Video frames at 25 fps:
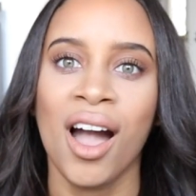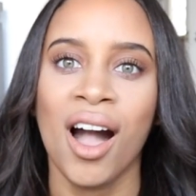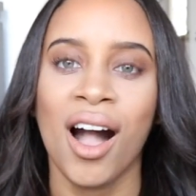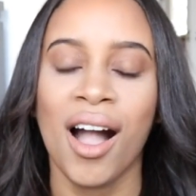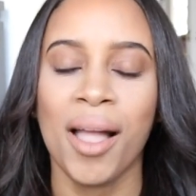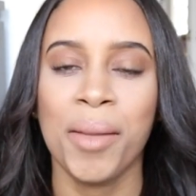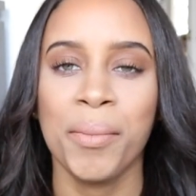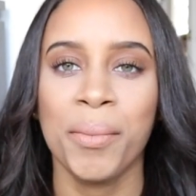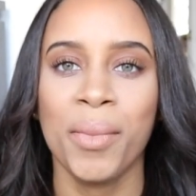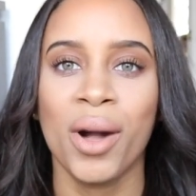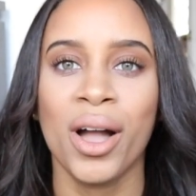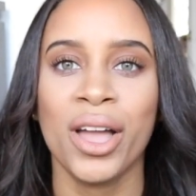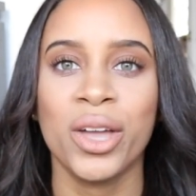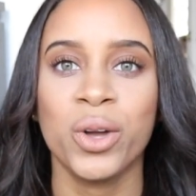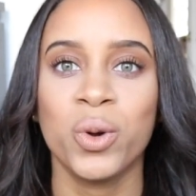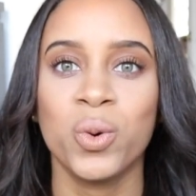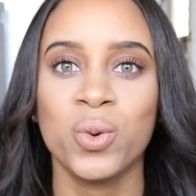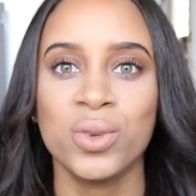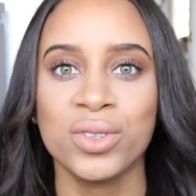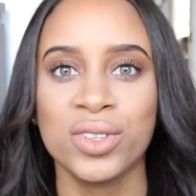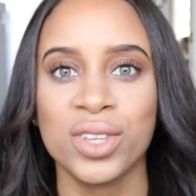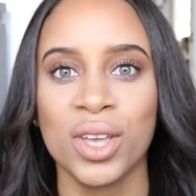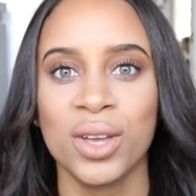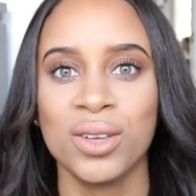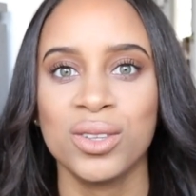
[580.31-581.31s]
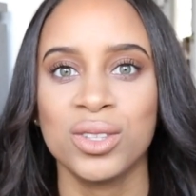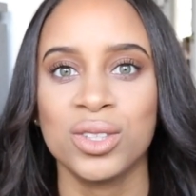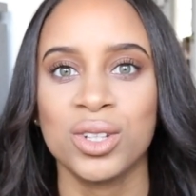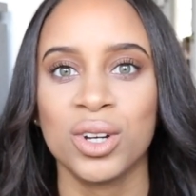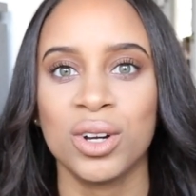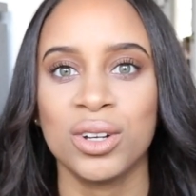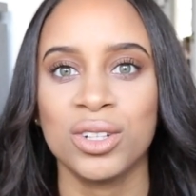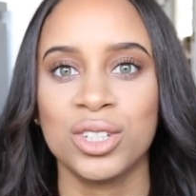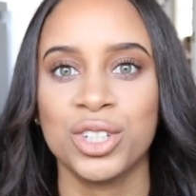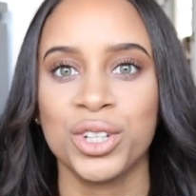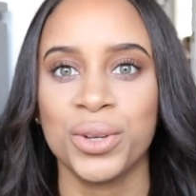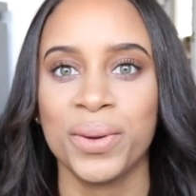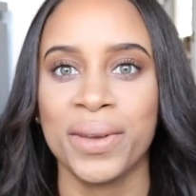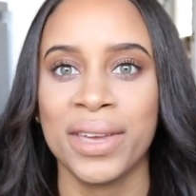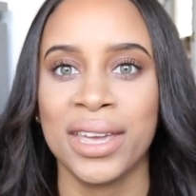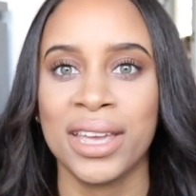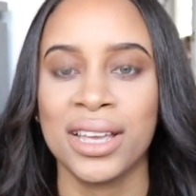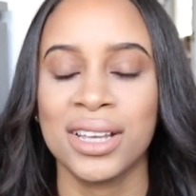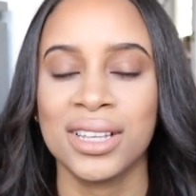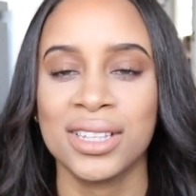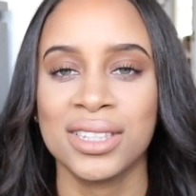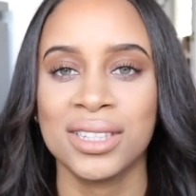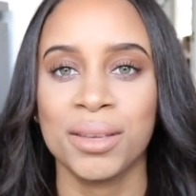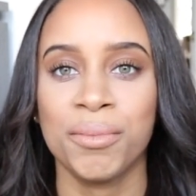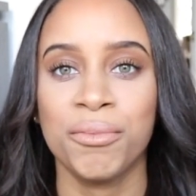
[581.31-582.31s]
I might also start
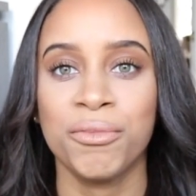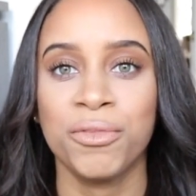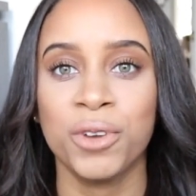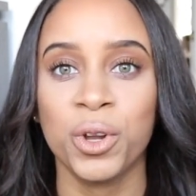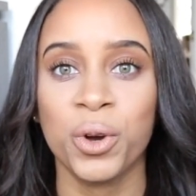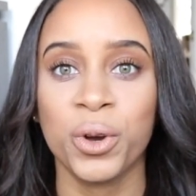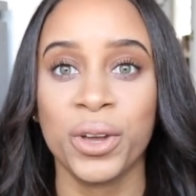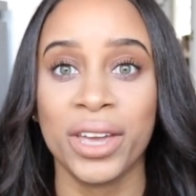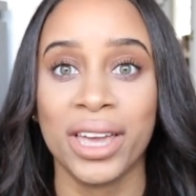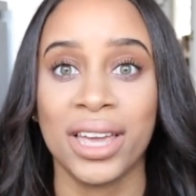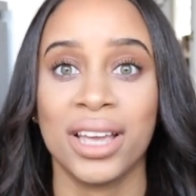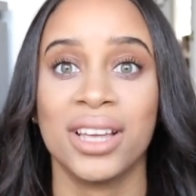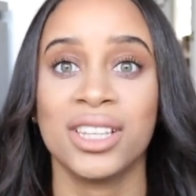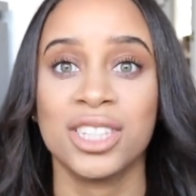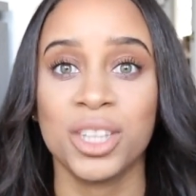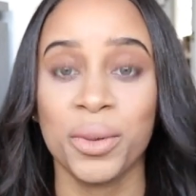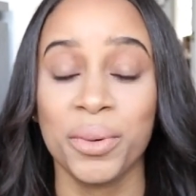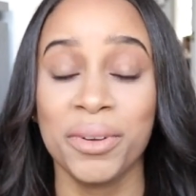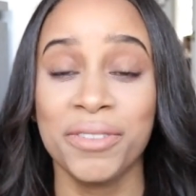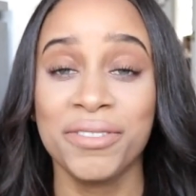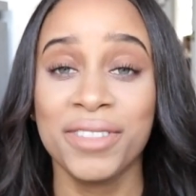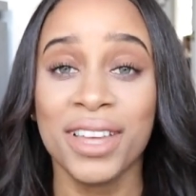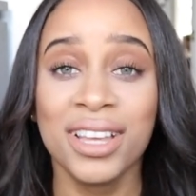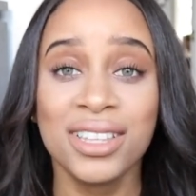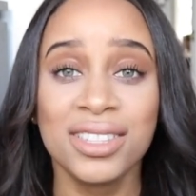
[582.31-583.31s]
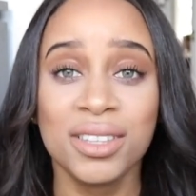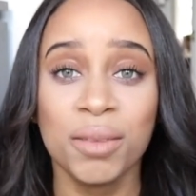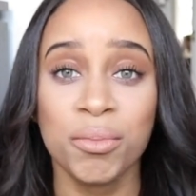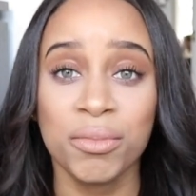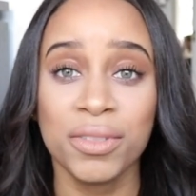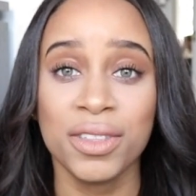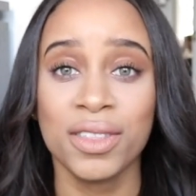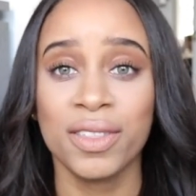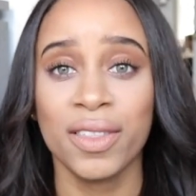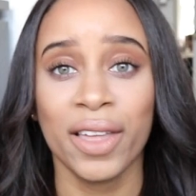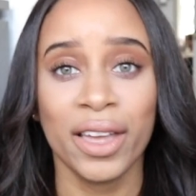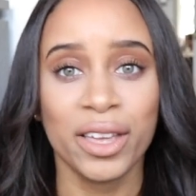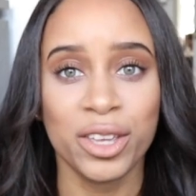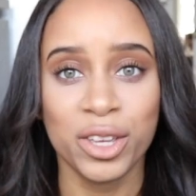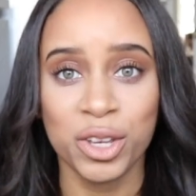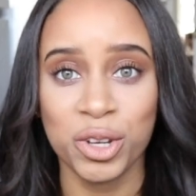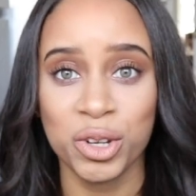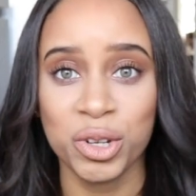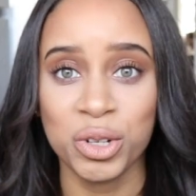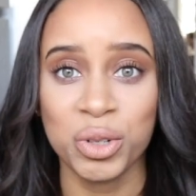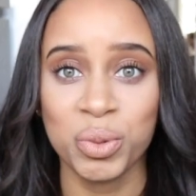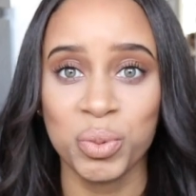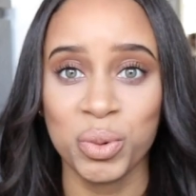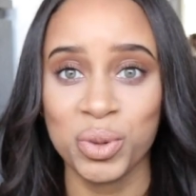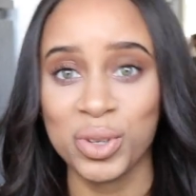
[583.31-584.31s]
doing some vlogging, so if that's something that
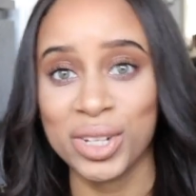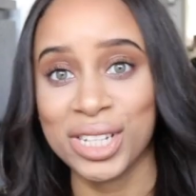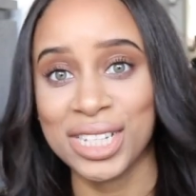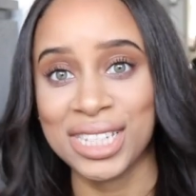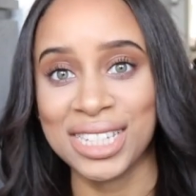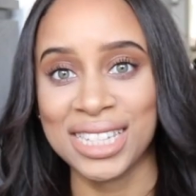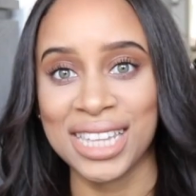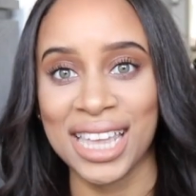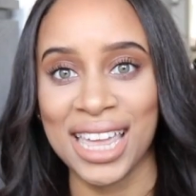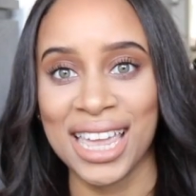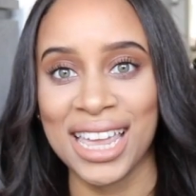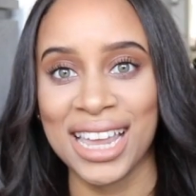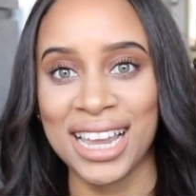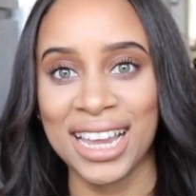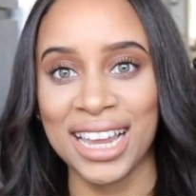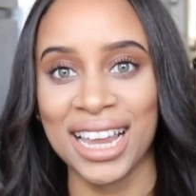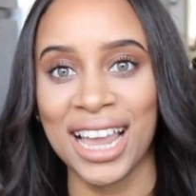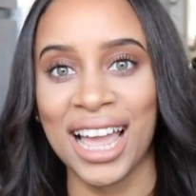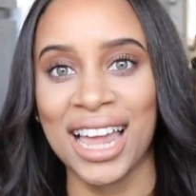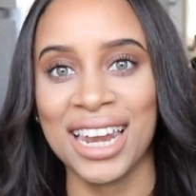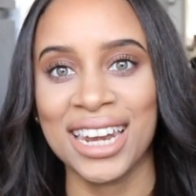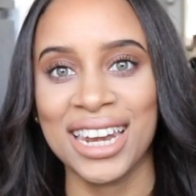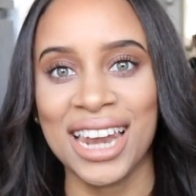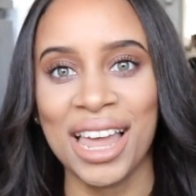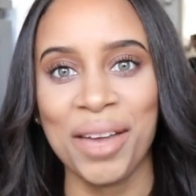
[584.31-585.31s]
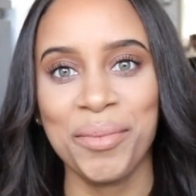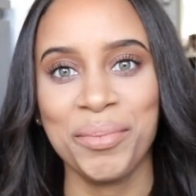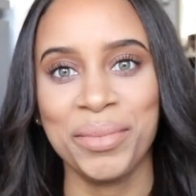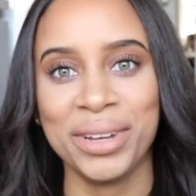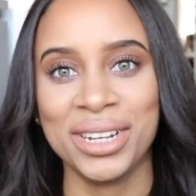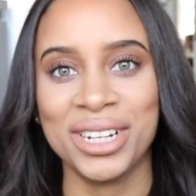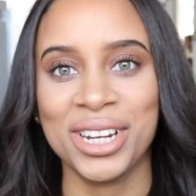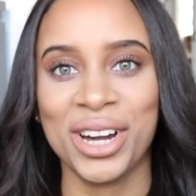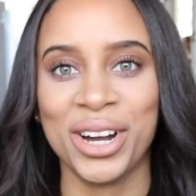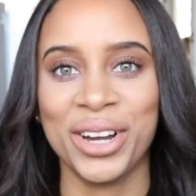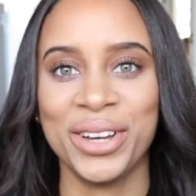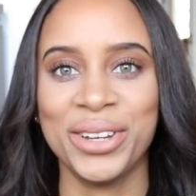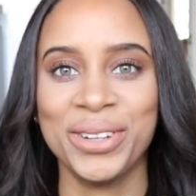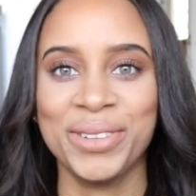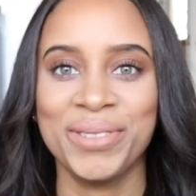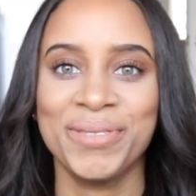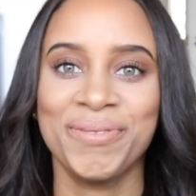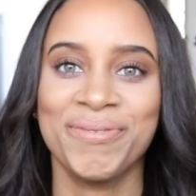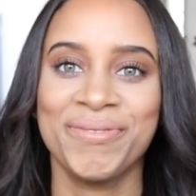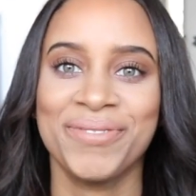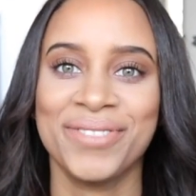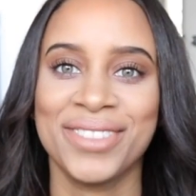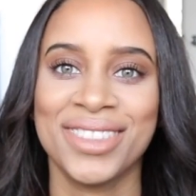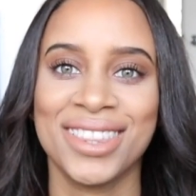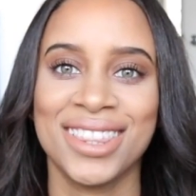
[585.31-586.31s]
you'd want to see, let me know.
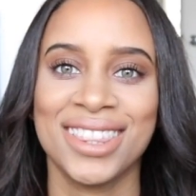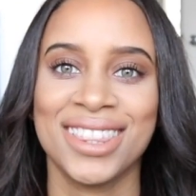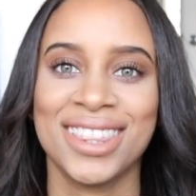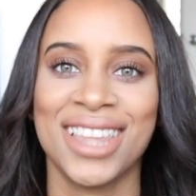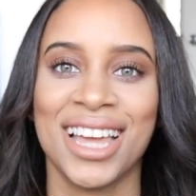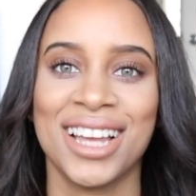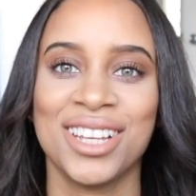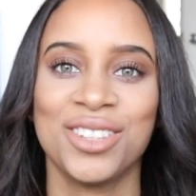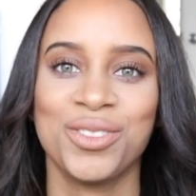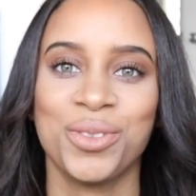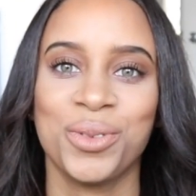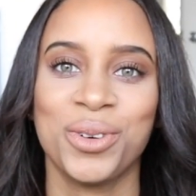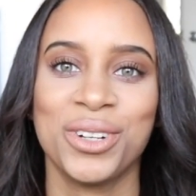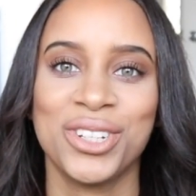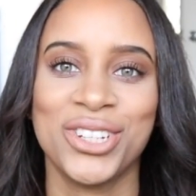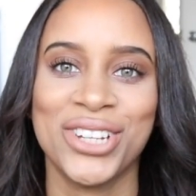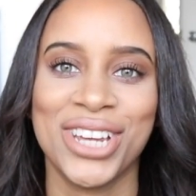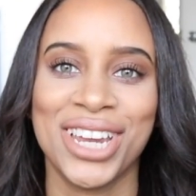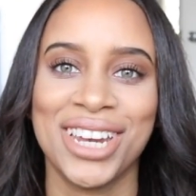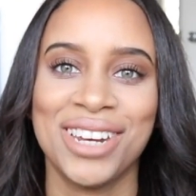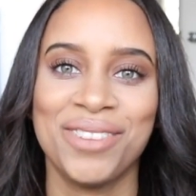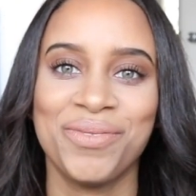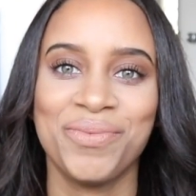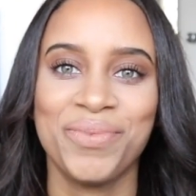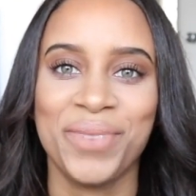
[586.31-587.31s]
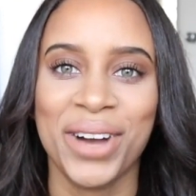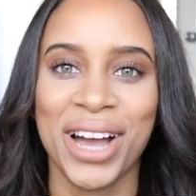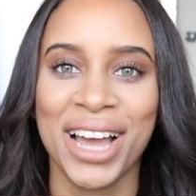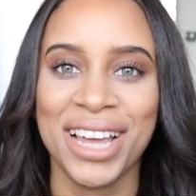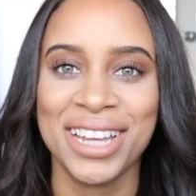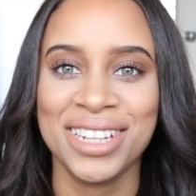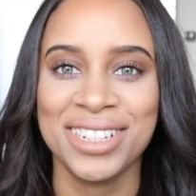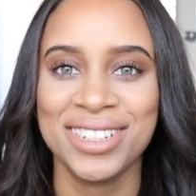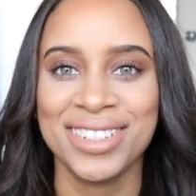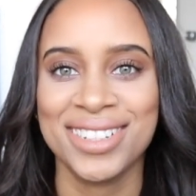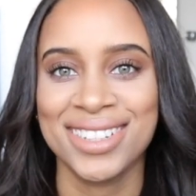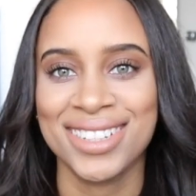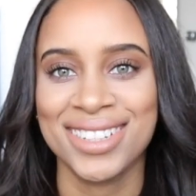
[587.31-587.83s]
Thanks for watching. Bye.